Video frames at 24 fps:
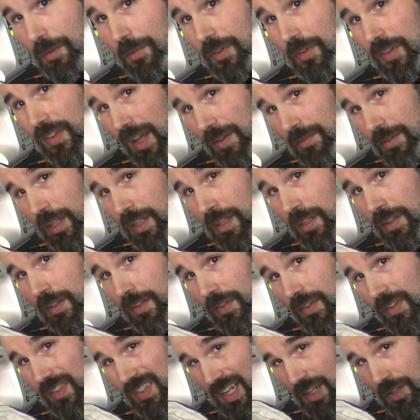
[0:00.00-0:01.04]
of 7
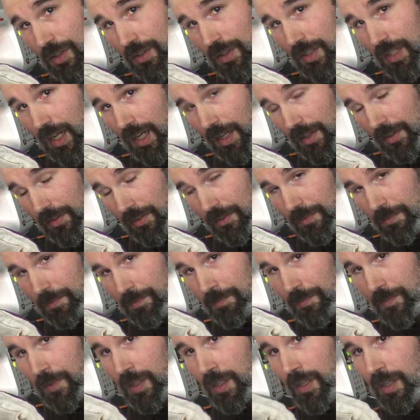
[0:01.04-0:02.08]
standard dice.
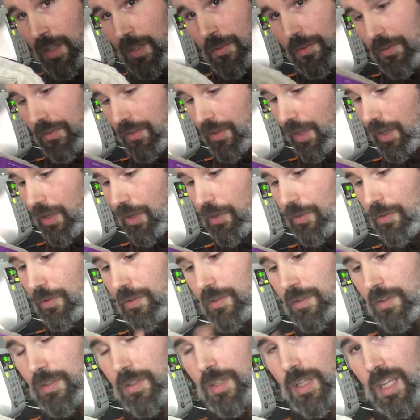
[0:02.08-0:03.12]

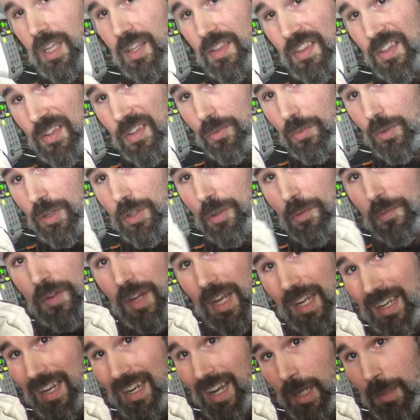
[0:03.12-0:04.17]
So in this one, you've
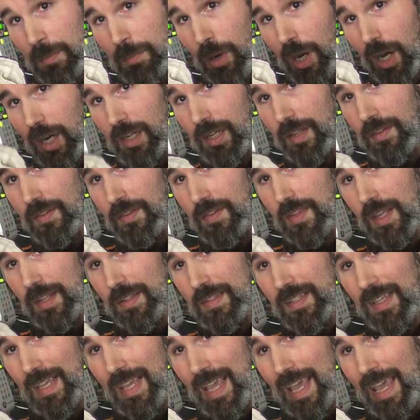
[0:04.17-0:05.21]
got 9 pockets.
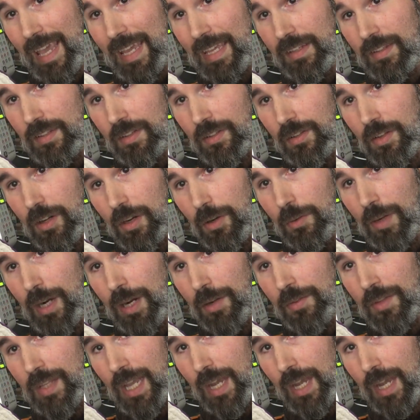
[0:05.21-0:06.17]
That's 8 around